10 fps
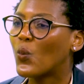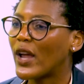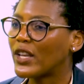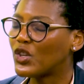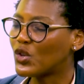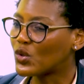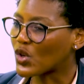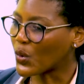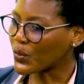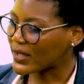when you
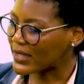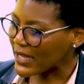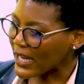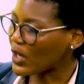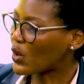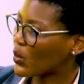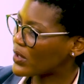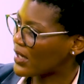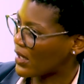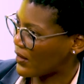don't see
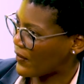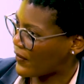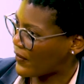yourself...